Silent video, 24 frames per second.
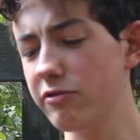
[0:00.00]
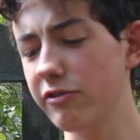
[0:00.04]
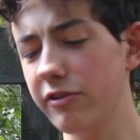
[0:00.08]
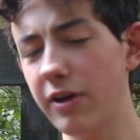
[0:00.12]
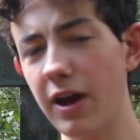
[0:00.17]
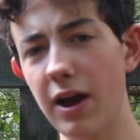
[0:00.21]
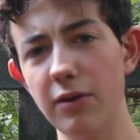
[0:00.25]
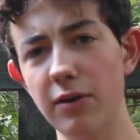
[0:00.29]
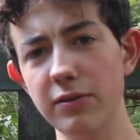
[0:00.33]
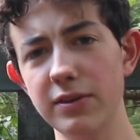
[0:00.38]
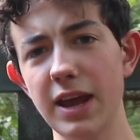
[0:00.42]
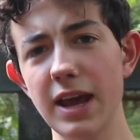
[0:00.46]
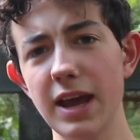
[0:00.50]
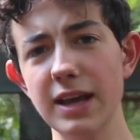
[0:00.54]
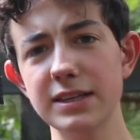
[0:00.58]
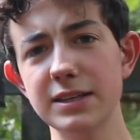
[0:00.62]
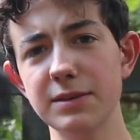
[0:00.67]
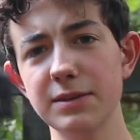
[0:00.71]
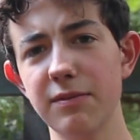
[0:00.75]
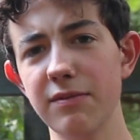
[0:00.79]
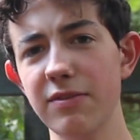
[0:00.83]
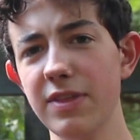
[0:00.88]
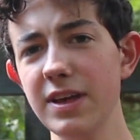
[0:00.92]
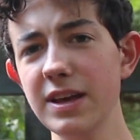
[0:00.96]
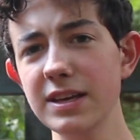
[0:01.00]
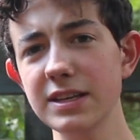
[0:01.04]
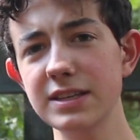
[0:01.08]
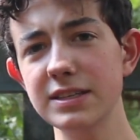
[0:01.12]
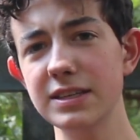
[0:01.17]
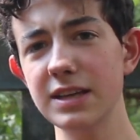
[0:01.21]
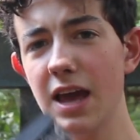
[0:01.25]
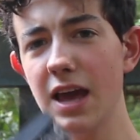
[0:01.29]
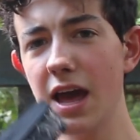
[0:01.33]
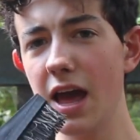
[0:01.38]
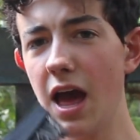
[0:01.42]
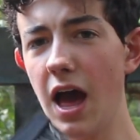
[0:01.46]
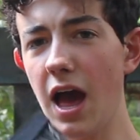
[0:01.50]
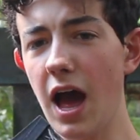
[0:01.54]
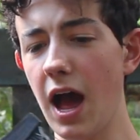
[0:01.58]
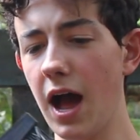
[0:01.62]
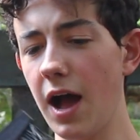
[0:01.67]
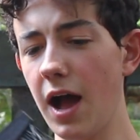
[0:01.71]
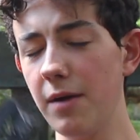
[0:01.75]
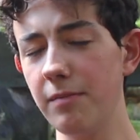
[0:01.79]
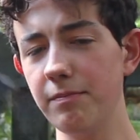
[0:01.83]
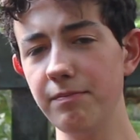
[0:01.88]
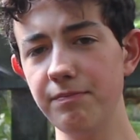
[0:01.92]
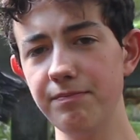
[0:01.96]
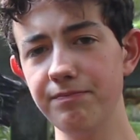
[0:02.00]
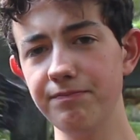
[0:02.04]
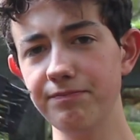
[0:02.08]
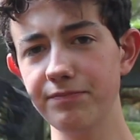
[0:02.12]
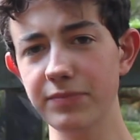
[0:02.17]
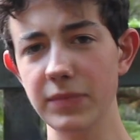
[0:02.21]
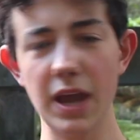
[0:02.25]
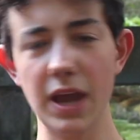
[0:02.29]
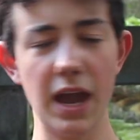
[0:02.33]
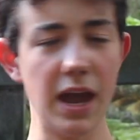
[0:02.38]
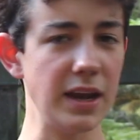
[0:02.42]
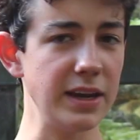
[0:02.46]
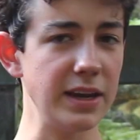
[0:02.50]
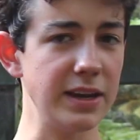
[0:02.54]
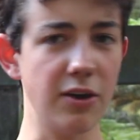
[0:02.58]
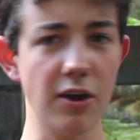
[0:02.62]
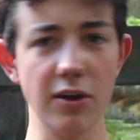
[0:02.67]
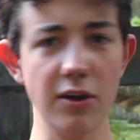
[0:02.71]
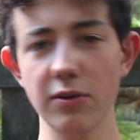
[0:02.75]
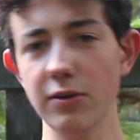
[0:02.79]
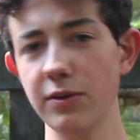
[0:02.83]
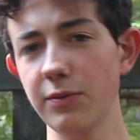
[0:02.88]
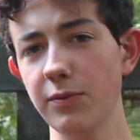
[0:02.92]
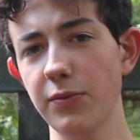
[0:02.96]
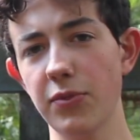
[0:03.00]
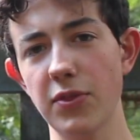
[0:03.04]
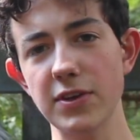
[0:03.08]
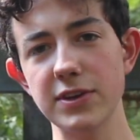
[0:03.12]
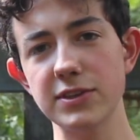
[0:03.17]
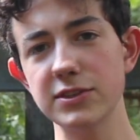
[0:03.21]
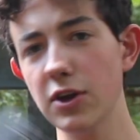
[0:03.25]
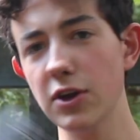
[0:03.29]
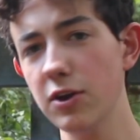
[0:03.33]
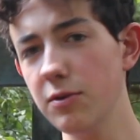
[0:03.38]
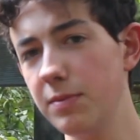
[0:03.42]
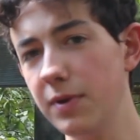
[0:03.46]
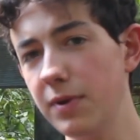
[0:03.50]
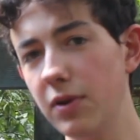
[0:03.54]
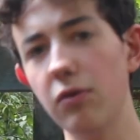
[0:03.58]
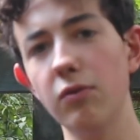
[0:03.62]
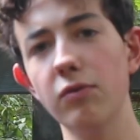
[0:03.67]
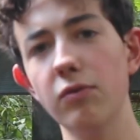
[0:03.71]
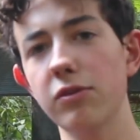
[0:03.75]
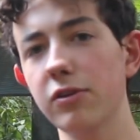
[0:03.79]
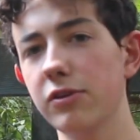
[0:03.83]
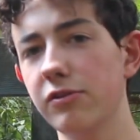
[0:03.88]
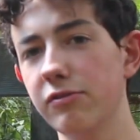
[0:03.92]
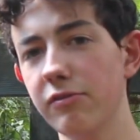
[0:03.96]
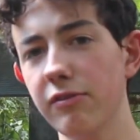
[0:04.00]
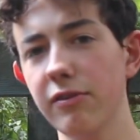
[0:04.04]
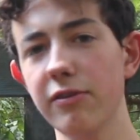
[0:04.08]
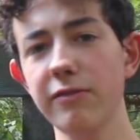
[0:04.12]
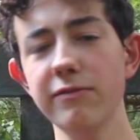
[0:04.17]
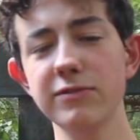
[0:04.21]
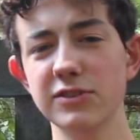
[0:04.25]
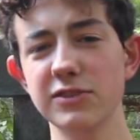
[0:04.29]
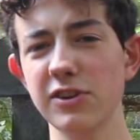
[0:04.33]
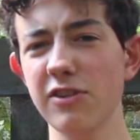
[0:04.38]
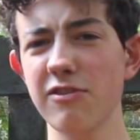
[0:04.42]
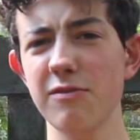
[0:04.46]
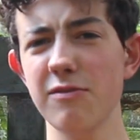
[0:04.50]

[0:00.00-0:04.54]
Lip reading: So I'll take some of this and go in with the soap in all the grooves just